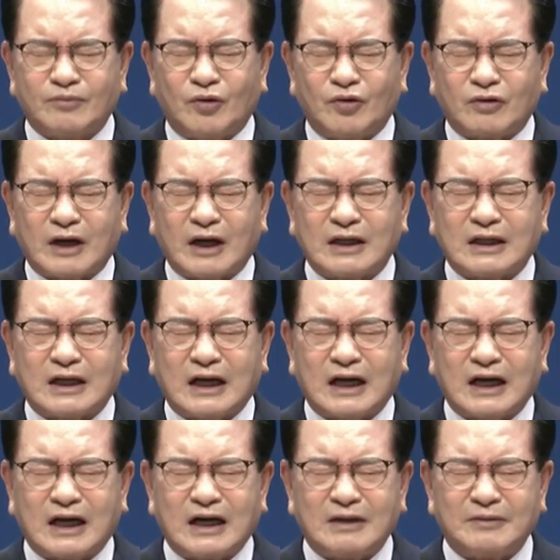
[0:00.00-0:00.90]
be,
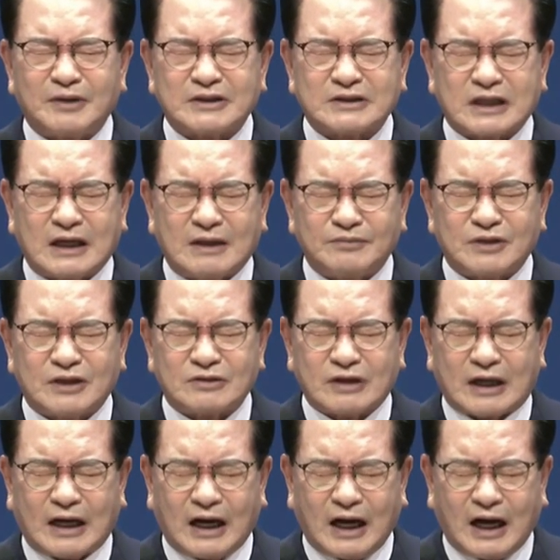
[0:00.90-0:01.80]
but be able
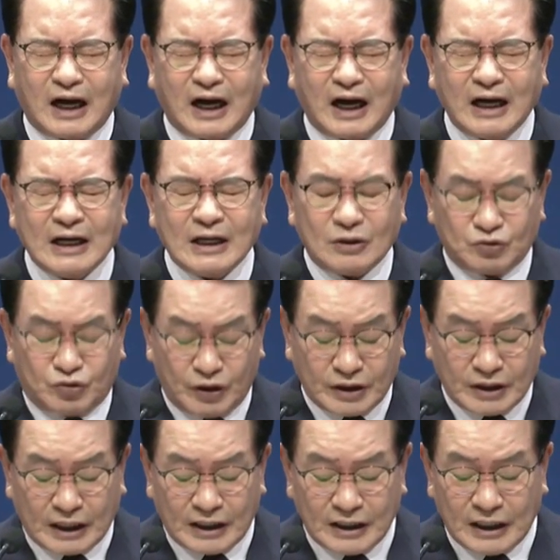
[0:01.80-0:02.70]
to have
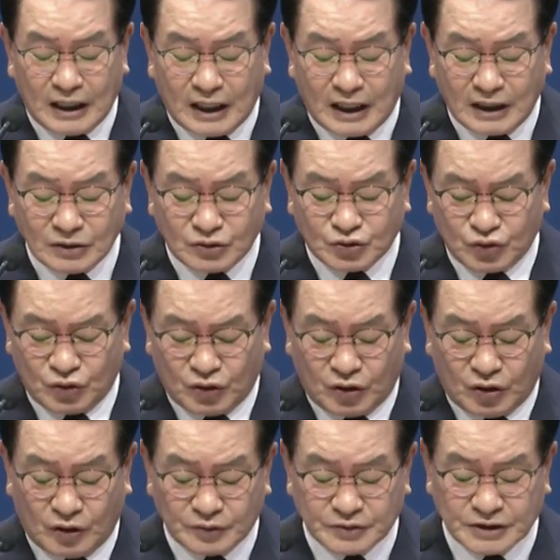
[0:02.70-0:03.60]
true
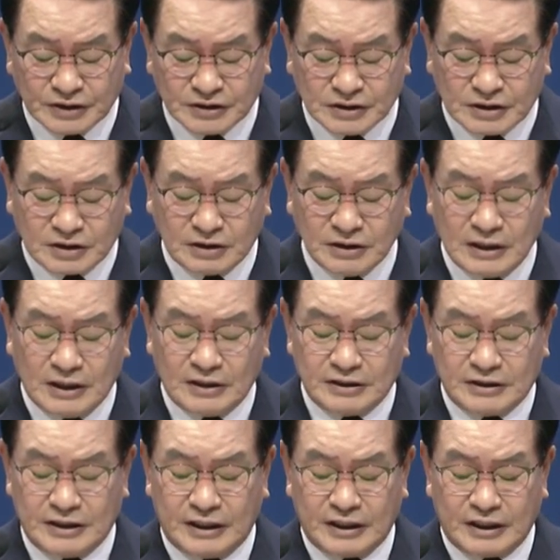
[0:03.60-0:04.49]
evidence in our
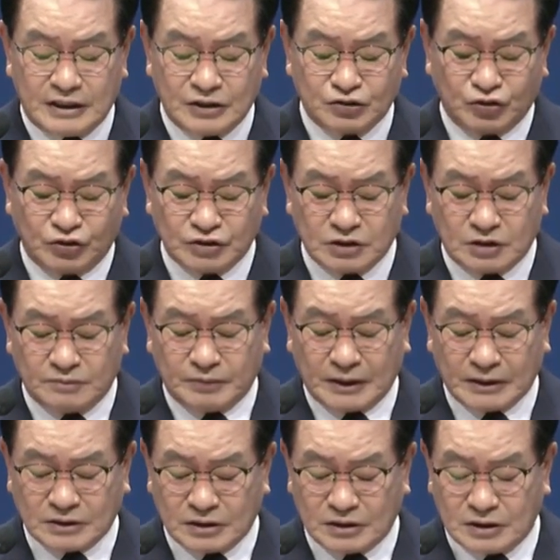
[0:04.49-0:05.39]
lives.
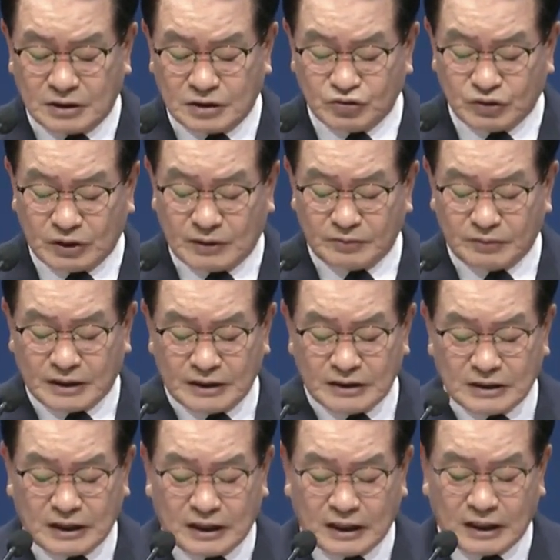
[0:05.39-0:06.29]
In Jesus Christ's name
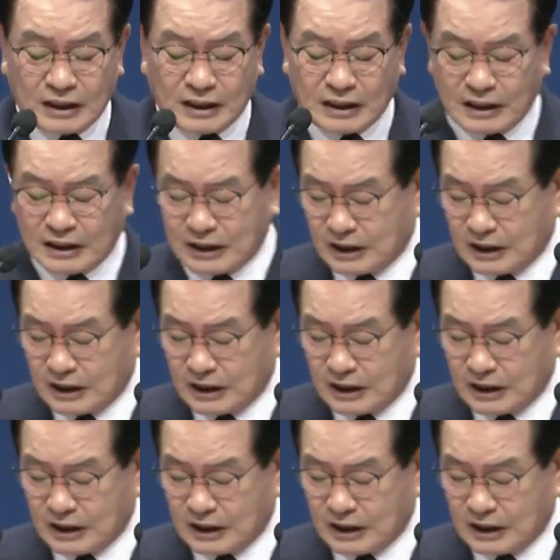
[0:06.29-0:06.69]
we pray,